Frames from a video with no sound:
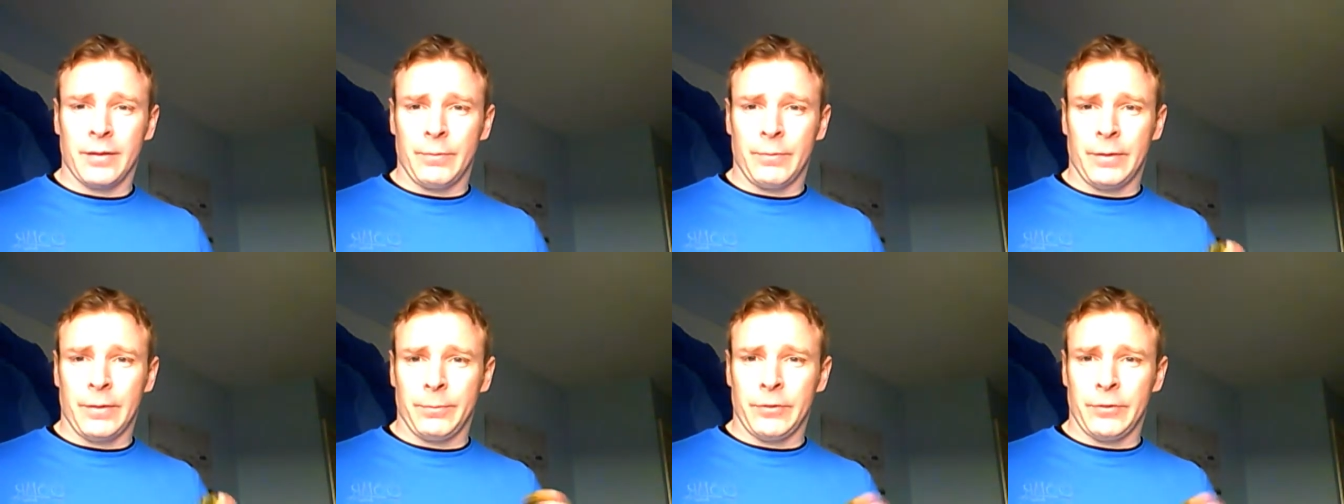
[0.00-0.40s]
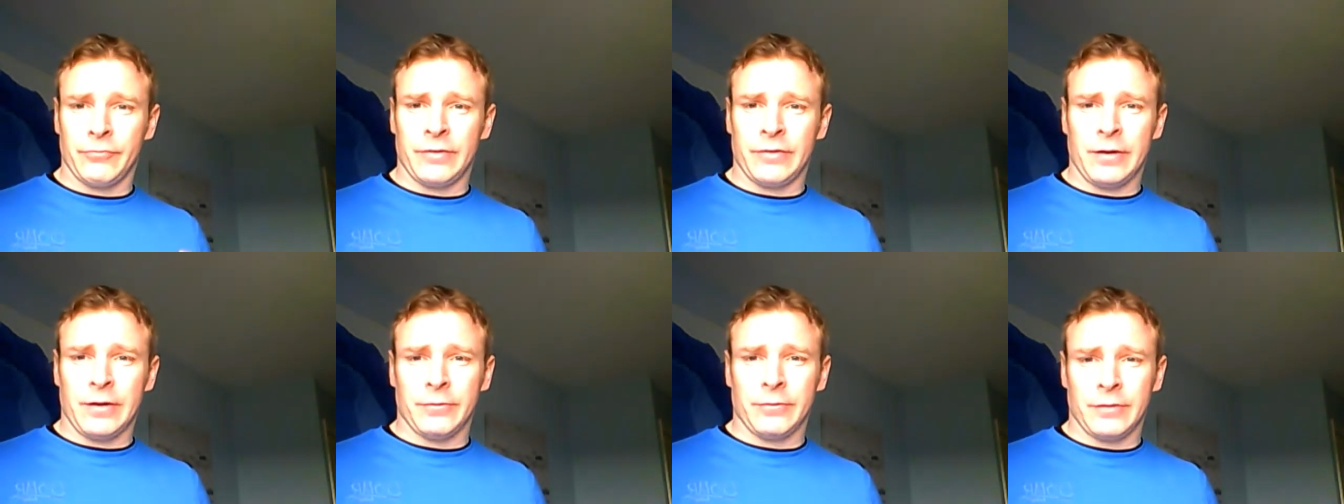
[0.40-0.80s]
It might
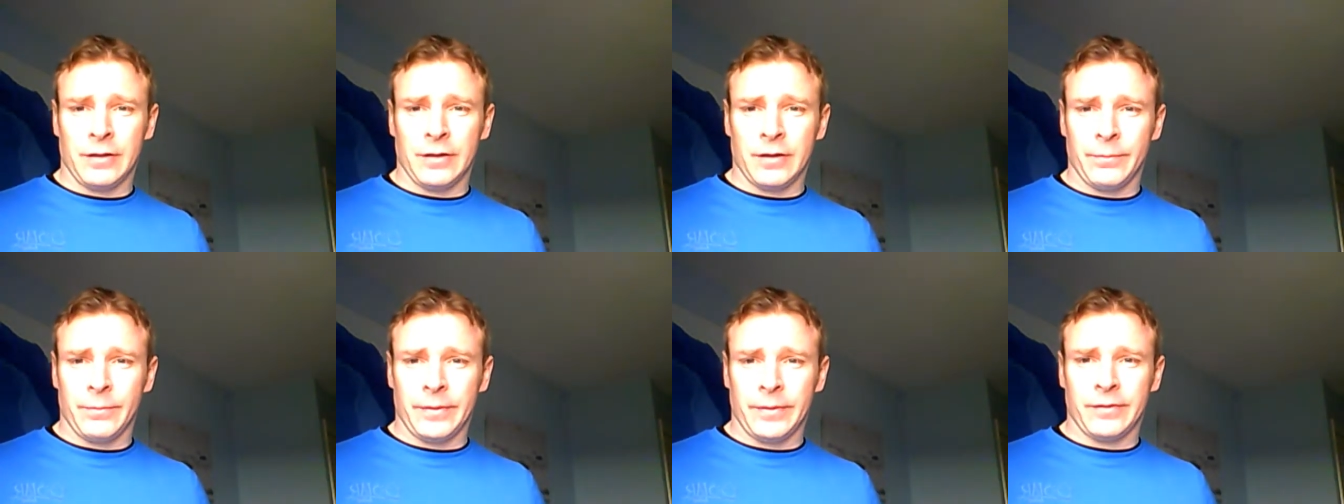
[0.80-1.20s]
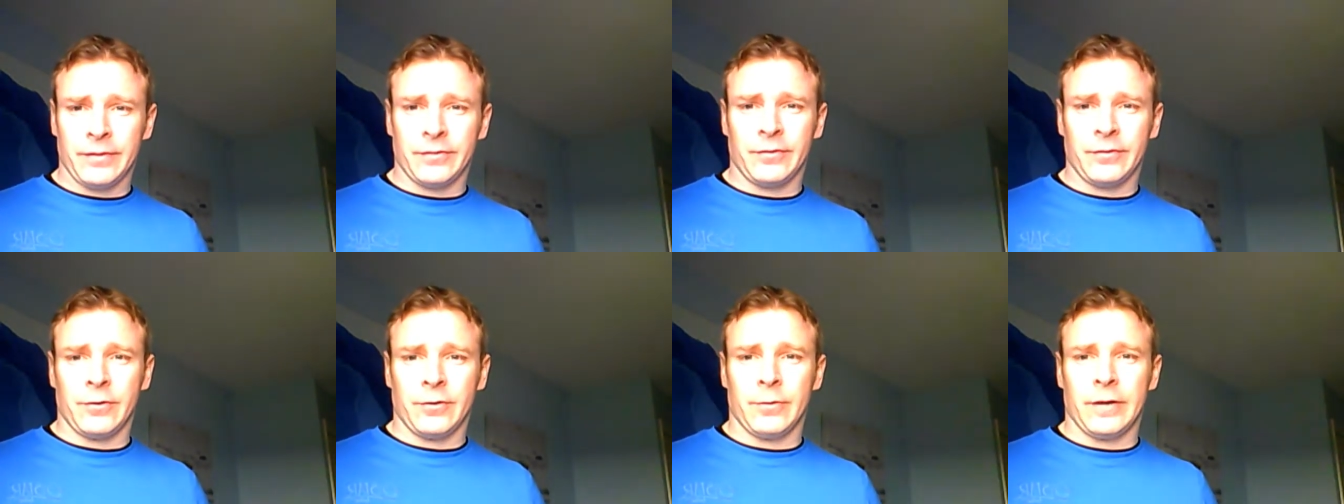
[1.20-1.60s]
move around a little bit,
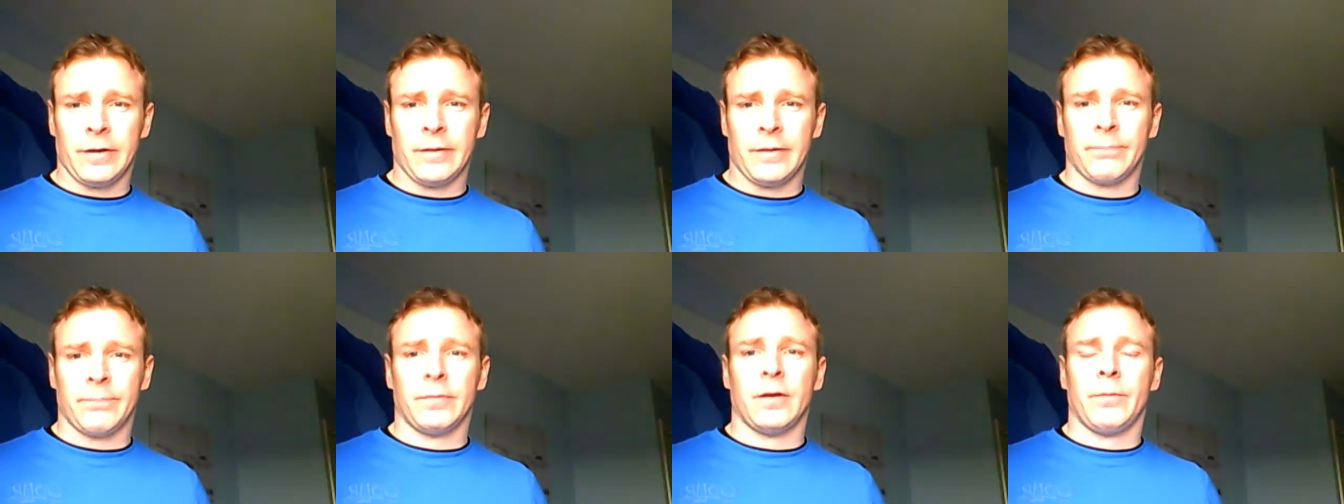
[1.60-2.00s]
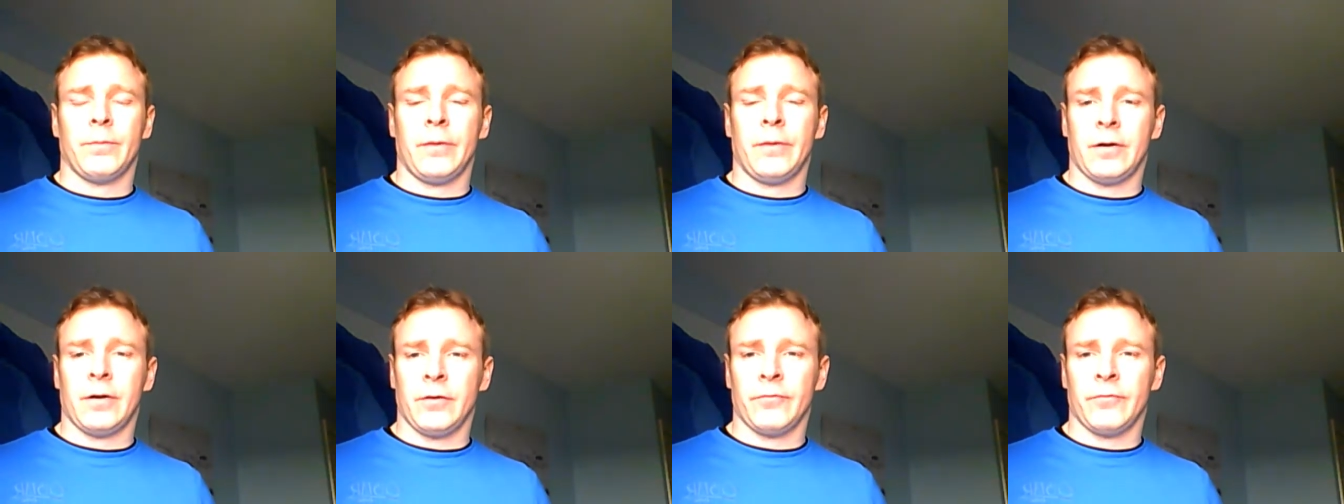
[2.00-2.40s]
so um, you're
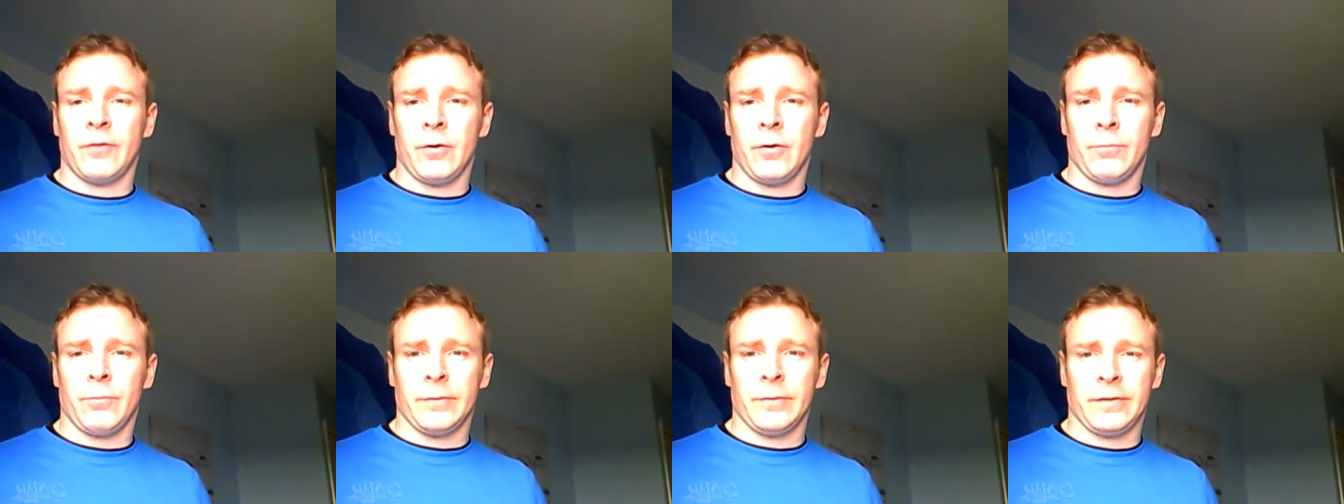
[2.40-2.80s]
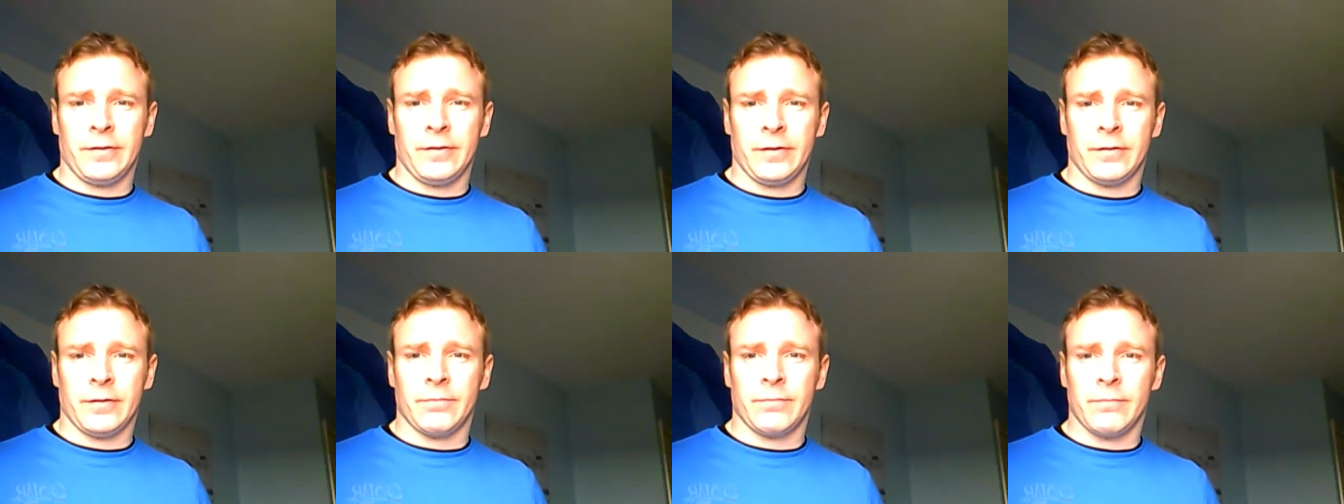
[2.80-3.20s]
better off going with
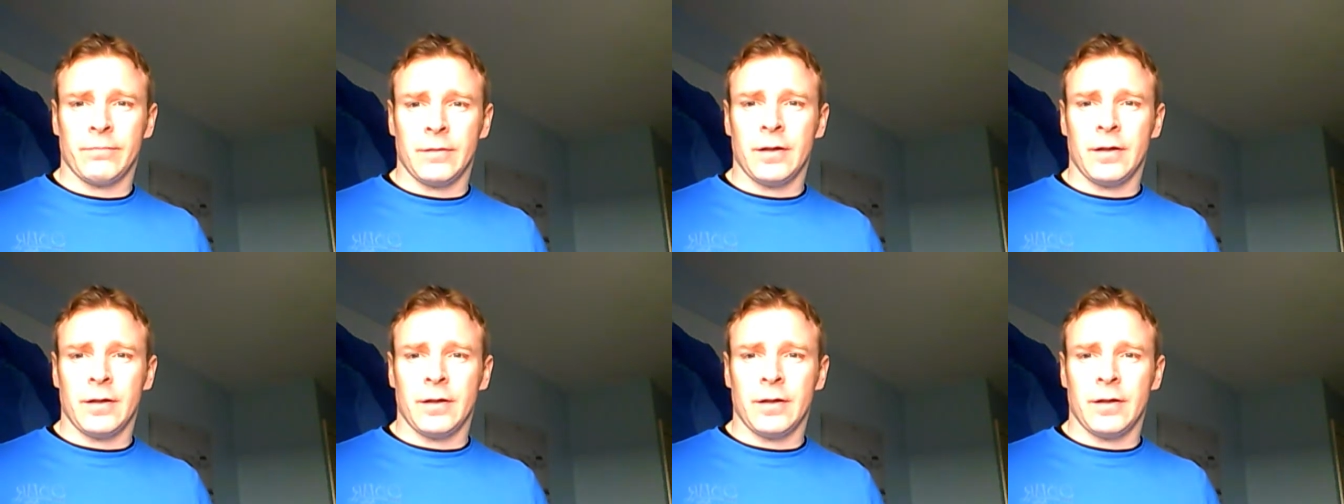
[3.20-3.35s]
a, uh,